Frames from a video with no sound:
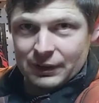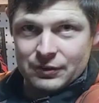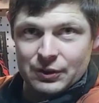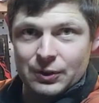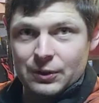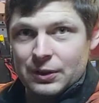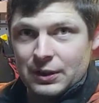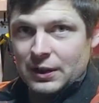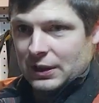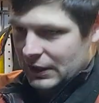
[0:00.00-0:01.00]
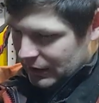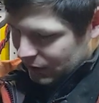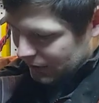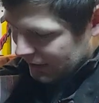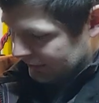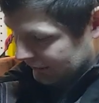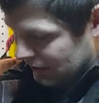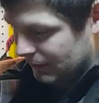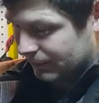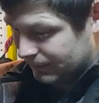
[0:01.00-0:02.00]
So I'll go ahead and
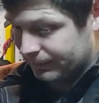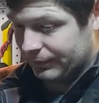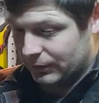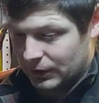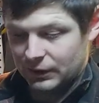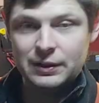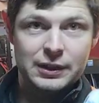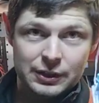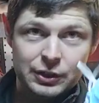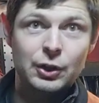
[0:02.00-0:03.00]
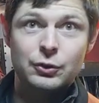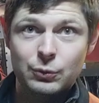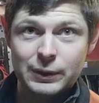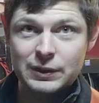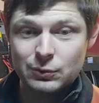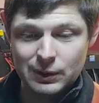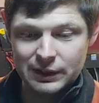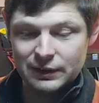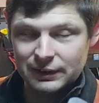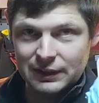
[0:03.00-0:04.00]
keep, well, here you go,
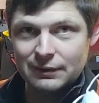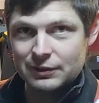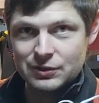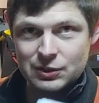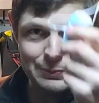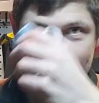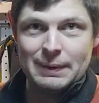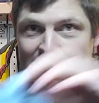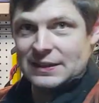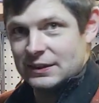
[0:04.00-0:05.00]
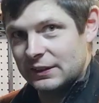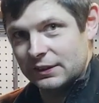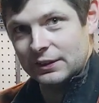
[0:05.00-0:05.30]
2020, and keeping a stupid mask in there.